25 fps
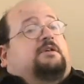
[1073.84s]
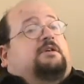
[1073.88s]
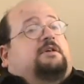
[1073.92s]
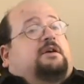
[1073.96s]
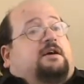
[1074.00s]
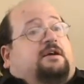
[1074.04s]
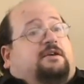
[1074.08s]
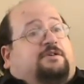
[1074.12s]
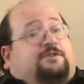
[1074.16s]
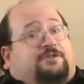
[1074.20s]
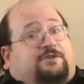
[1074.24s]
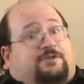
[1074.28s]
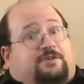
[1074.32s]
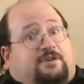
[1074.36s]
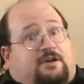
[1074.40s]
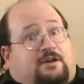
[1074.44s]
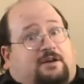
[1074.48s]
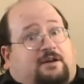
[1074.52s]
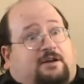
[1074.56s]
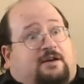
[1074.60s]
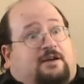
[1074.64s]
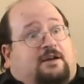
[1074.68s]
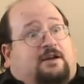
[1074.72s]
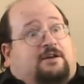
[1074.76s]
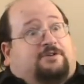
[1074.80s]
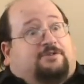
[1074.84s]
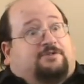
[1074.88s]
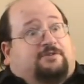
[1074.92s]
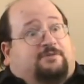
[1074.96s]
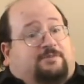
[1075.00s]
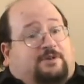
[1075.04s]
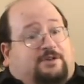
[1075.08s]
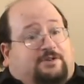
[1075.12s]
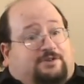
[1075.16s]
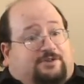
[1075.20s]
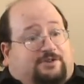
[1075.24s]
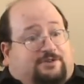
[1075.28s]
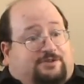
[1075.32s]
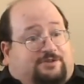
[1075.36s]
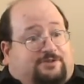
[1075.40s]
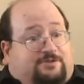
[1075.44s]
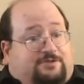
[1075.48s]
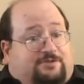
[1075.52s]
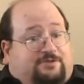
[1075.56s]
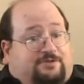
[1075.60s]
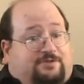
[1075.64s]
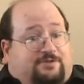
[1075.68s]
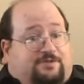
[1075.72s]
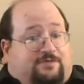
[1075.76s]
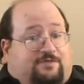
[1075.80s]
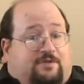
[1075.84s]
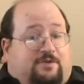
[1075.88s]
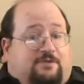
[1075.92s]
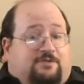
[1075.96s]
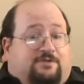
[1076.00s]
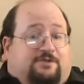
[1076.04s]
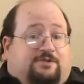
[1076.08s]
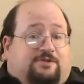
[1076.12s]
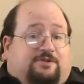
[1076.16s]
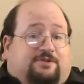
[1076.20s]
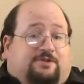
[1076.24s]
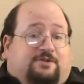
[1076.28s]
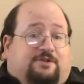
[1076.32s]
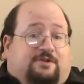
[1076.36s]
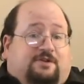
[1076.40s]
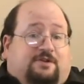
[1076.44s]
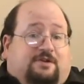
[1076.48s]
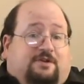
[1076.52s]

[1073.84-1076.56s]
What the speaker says: Yes, actually my sister's first